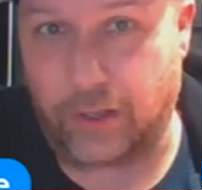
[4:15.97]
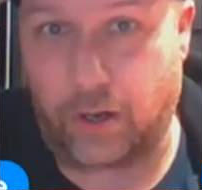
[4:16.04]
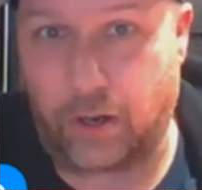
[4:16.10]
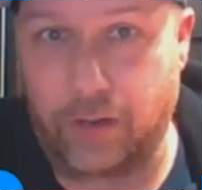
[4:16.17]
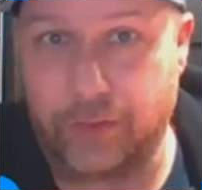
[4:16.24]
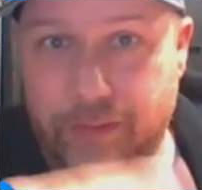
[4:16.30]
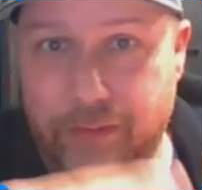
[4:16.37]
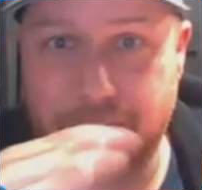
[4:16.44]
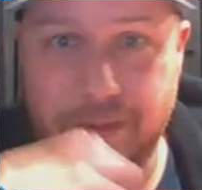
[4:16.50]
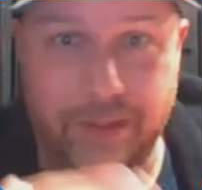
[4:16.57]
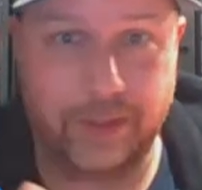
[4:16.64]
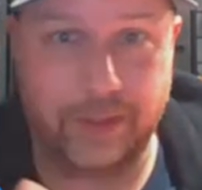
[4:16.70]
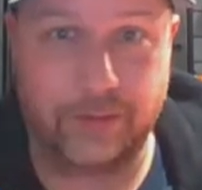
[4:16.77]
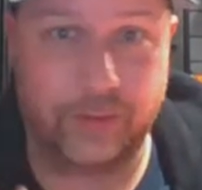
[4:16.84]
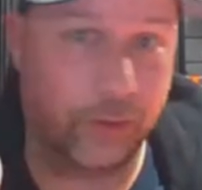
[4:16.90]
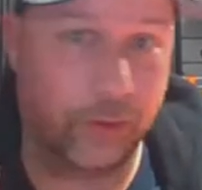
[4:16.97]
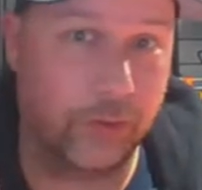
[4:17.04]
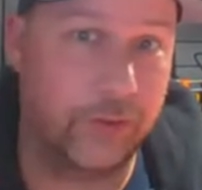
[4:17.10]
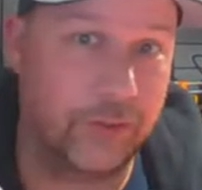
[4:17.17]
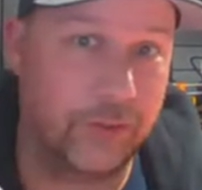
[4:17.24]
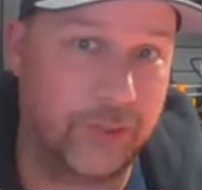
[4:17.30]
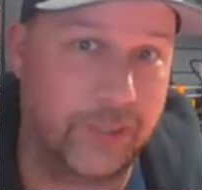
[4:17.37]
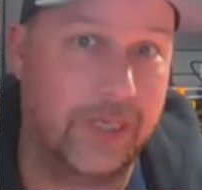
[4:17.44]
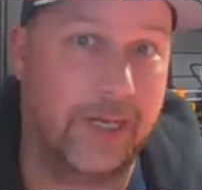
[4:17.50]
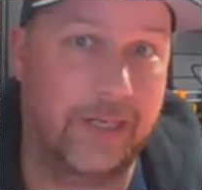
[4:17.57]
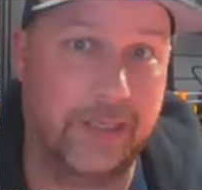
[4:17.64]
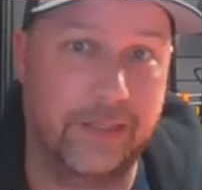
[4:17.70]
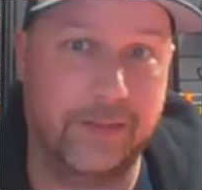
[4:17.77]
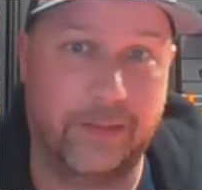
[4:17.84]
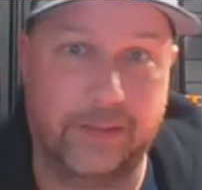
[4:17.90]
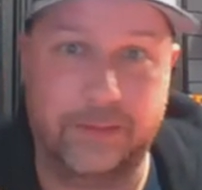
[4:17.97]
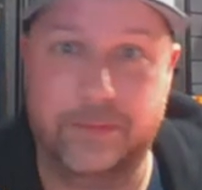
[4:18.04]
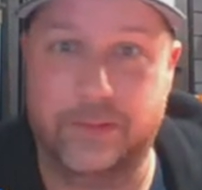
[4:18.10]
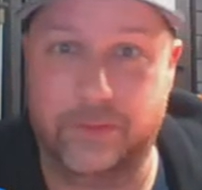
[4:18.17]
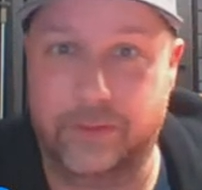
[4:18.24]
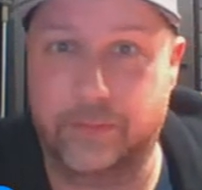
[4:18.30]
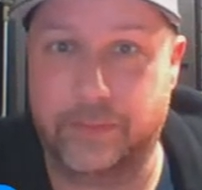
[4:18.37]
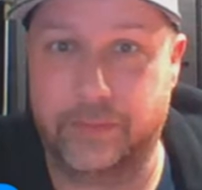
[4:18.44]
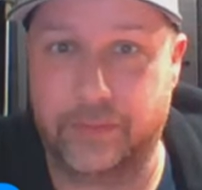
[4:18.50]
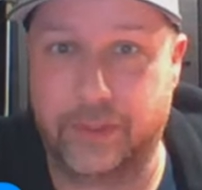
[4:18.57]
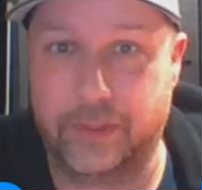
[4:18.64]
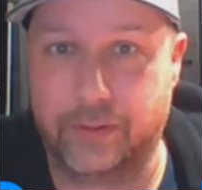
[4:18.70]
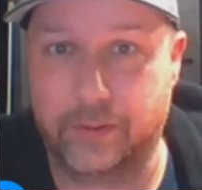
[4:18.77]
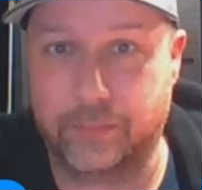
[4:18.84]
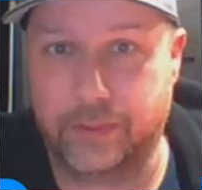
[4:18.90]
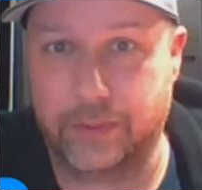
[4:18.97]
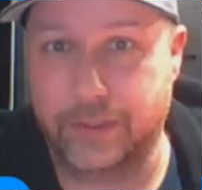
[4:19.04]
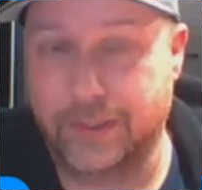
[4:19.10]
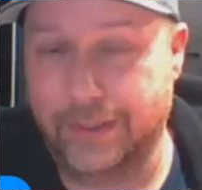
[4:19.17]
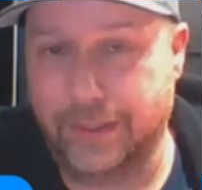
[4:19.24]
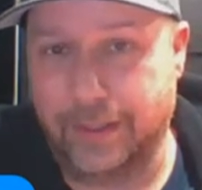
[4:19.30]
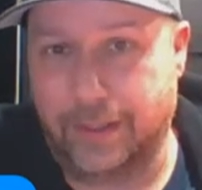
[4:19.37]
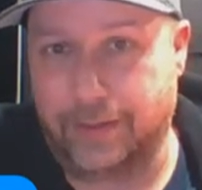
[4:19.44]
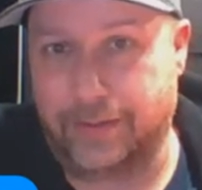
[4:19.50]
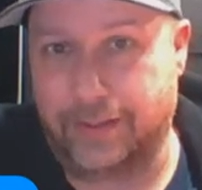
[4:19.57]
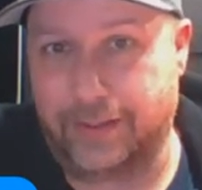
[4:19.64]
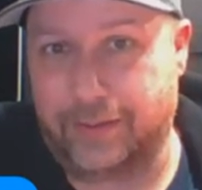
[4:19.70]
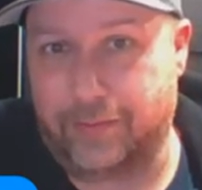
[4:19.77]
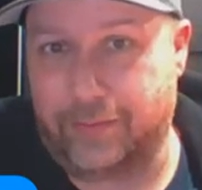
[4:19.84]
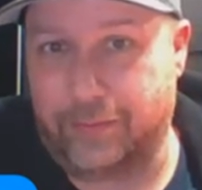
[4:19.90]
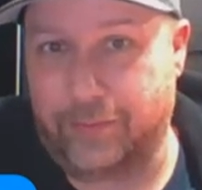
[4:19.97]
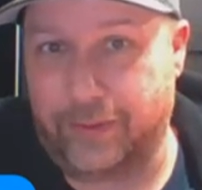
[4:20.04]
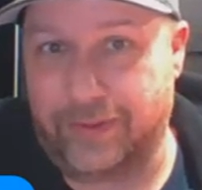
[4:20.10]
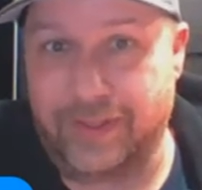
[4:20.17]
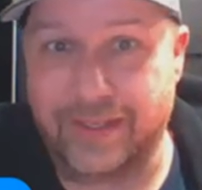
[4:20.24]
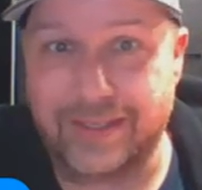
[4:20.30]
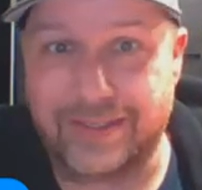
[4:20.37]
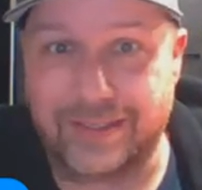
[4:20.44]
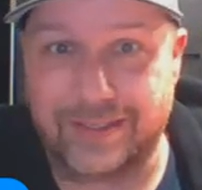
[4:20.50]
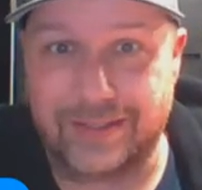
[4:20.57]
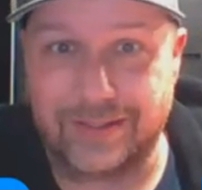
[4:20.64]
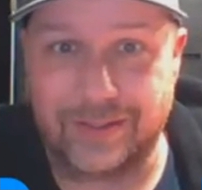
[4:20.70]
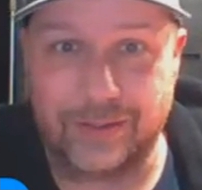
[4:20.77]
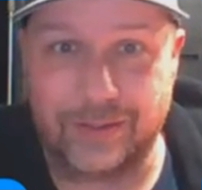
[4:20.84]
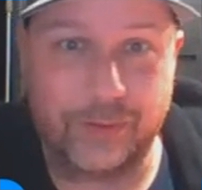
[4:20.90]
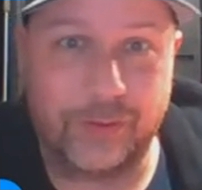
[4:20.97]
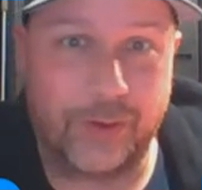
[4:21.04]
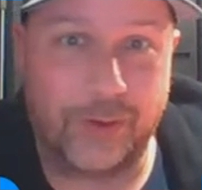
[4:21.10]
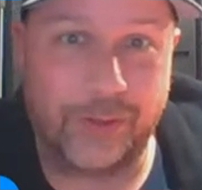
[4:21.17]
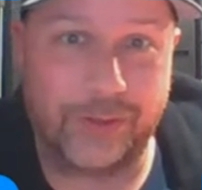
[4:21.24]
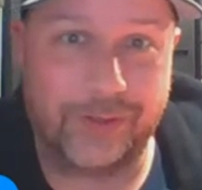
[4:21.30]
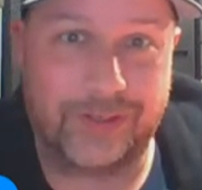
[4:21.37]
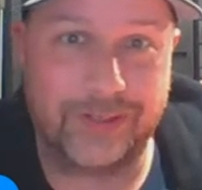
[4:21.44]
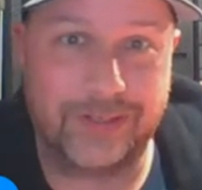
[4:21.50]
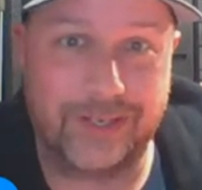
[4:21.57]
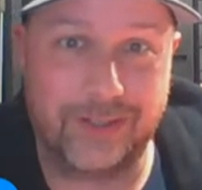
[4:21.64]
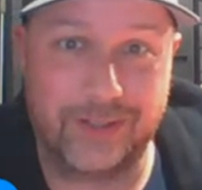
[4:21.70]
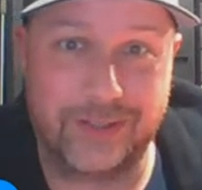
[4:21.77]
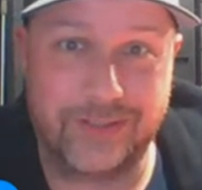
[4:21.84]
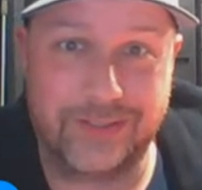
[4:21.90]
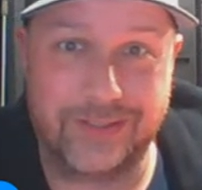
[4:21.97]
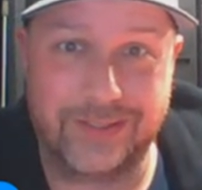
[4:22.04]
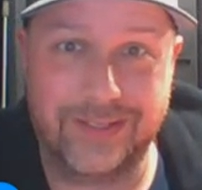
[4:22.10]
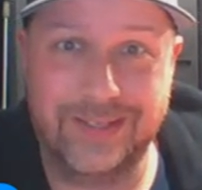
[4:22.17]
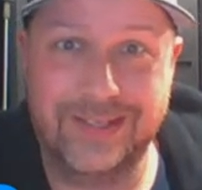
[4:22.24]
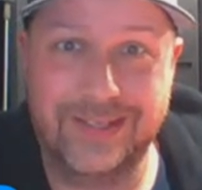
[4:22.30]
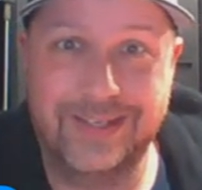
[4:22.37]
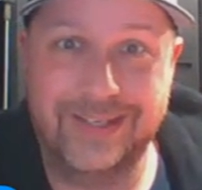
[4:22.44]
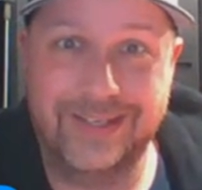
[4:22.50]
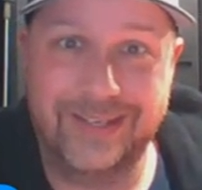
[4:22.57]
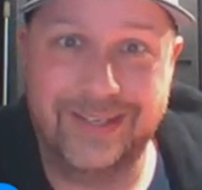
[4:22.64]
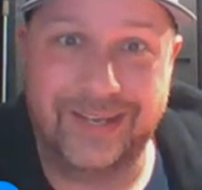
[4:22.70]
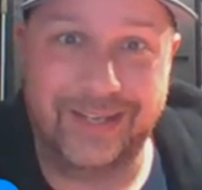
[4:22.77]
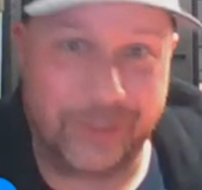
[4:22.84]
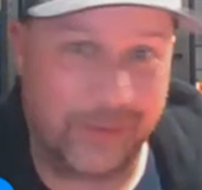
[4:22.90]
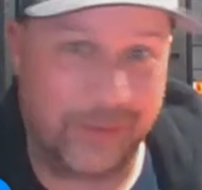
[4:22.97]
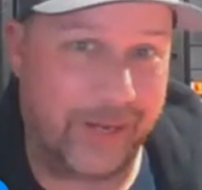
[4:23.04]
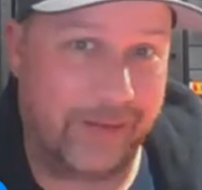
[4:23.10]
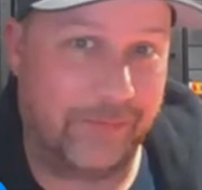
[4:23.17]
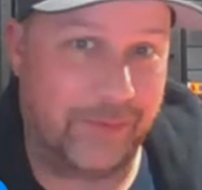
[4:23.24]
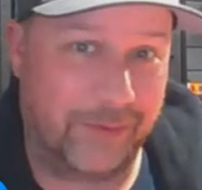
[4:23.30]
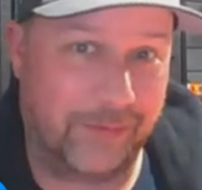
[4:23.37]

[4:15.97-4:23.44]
All you know, her she got it like a little bit later. But right. I think with this is you don't know you're contagious until right. after